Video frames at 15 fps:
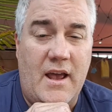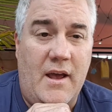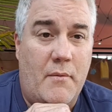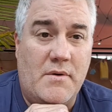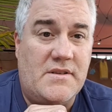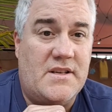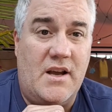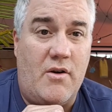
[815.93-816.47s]
it
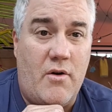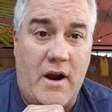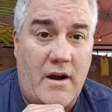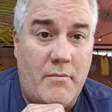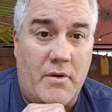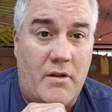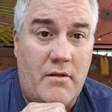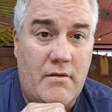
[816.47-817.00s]
was
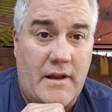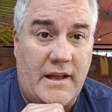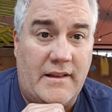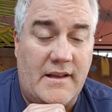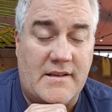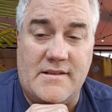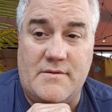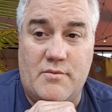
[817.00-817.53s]
incredible. Like
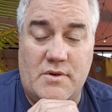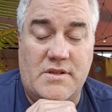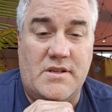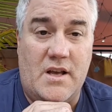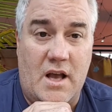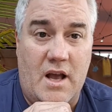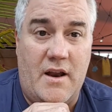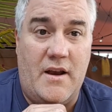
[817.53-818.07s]
this
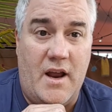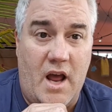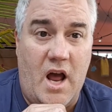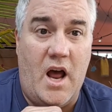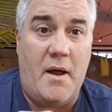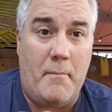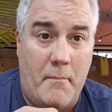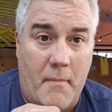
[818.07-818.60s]
was an
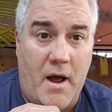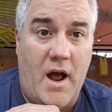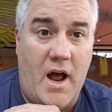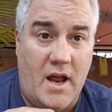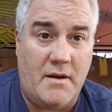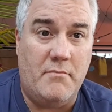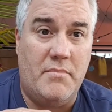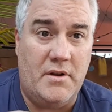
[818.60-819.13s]
um,
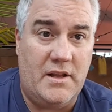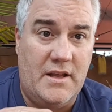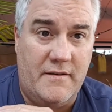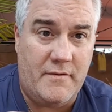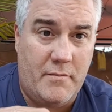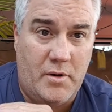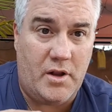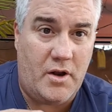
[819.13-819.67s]

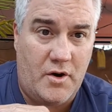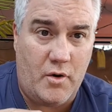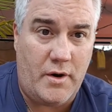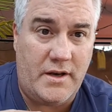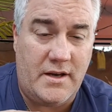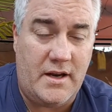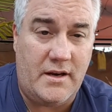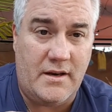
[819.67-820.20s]
unbelievable
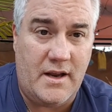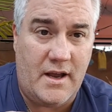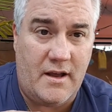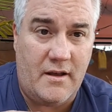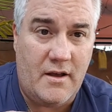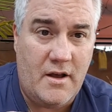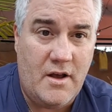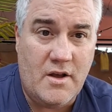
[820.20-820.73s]
anointing day.